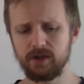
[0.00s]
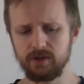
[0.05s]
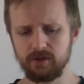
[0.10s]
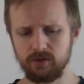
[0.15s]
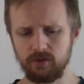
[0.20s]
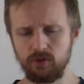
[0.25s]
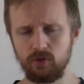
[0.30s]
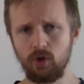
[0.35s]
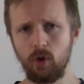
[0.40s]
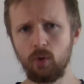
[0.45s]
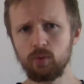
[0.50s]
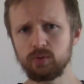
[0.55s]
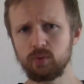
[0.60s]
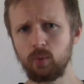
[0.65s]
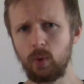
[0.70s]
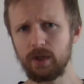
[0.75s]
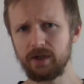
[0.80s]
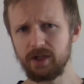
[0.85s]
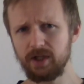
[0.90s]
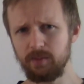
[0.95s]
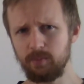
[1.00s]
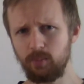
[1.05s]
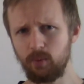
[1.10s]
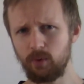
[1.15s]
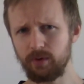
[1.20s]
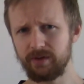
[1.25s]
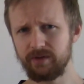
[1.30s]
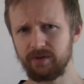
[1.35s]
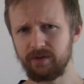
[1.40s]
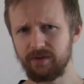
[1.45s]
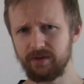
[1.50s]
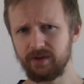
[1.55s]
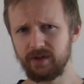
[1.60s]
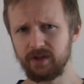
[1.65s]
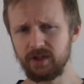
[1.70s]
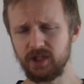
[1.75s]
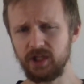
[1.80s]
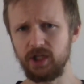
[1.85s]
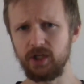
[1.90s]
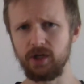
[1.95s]
Note one important
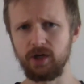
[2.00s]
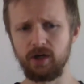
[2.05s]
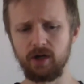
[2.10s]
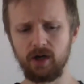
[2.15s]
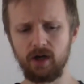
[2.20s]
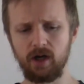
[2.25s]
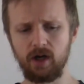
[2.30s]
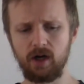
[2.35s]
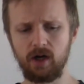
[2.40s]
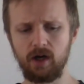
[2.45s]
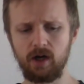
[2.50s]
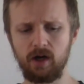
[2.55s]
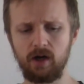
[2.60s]
thing here.